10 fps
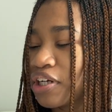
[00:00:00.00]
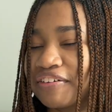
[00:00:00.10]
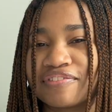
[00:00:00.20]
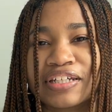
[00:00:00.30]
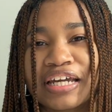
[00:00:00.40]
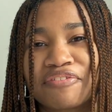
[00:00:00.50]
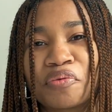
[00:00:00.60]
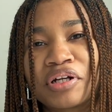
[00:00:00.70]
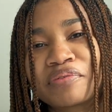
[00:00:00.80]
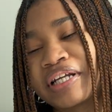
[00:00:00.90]
I feel like
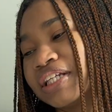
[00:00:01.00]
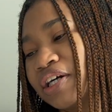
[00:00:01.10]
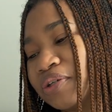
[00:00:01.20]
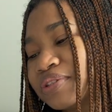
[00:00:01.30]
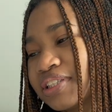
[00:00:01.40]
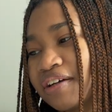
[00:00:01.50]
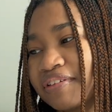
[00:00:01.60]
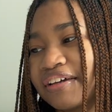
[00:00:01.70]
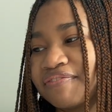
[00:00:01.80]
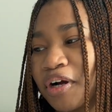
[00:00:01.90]
everyone already knows.
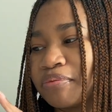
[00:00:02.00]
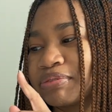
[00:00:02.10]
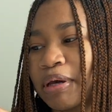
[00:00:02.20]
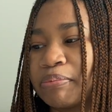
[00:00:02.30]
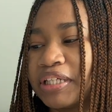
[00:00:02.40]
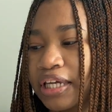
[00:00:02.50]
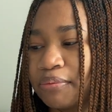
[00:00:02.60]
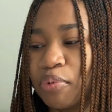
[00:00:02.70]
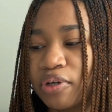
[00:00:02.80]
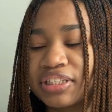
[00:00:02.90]
Lovelight Farms by
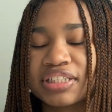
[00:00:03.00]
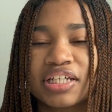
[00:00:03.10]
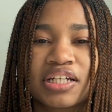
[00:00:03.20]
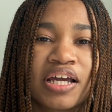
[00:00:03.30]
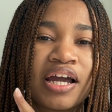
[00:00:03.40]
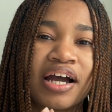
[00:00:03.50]
B.K. Borison.